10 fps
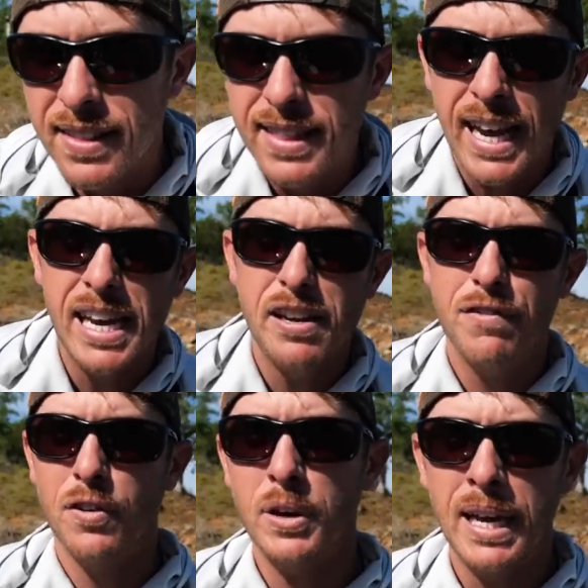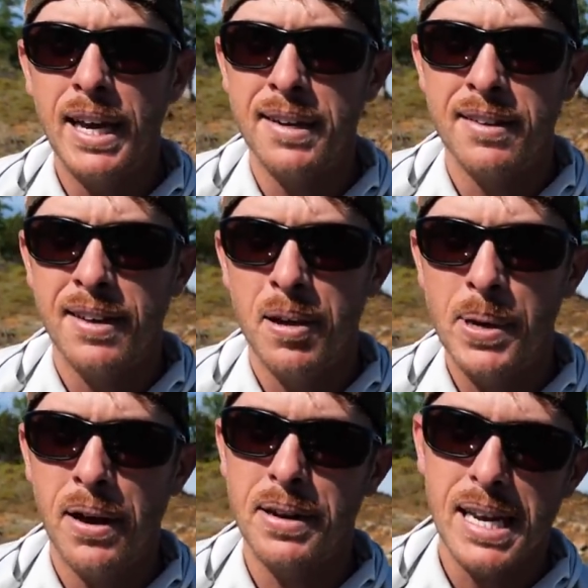they forget
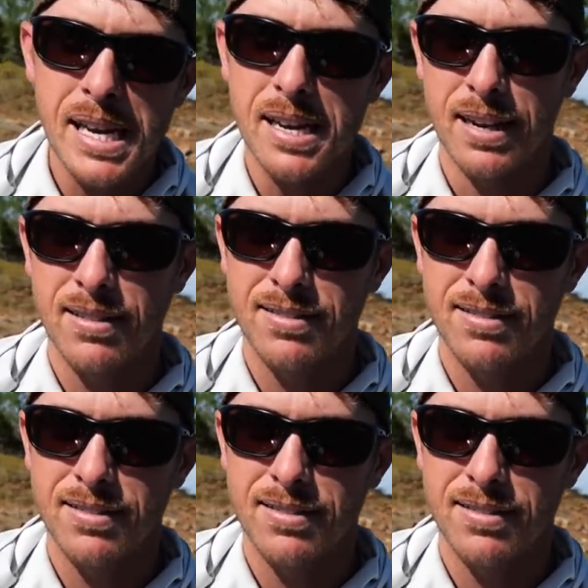about eating.